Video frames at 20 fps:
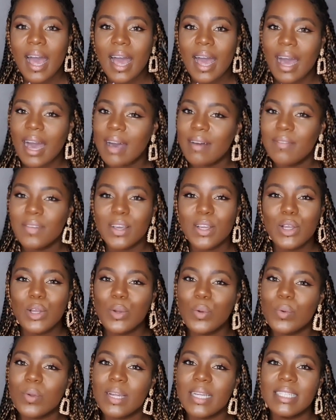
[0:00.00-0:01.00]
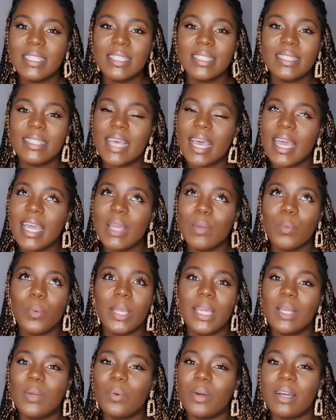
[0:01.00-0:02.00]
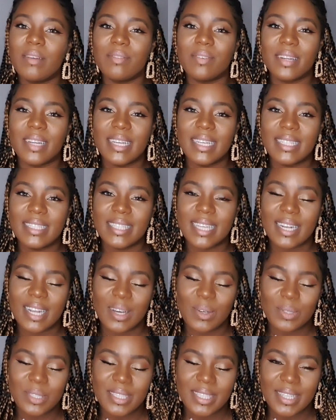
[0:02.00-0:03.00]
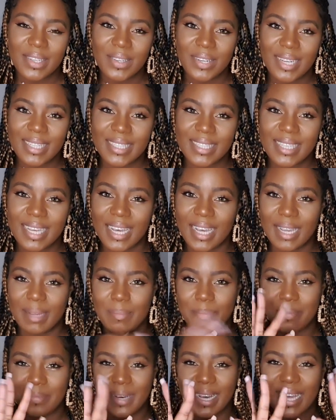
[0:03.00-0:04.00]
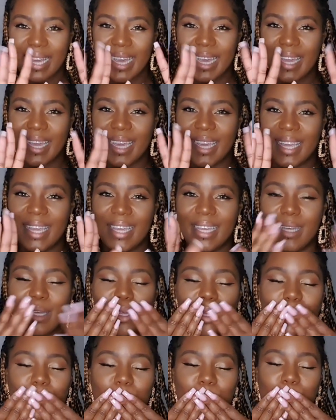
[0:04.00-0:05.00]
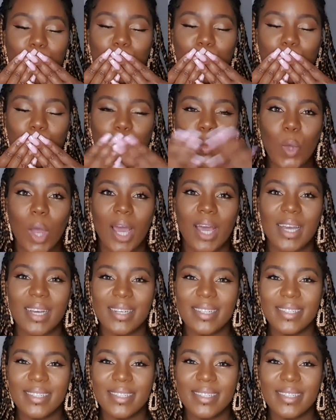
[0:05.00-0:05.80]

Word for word: Have a great day, week, whatever it is, and I'll see you next time. Bye. Mwah.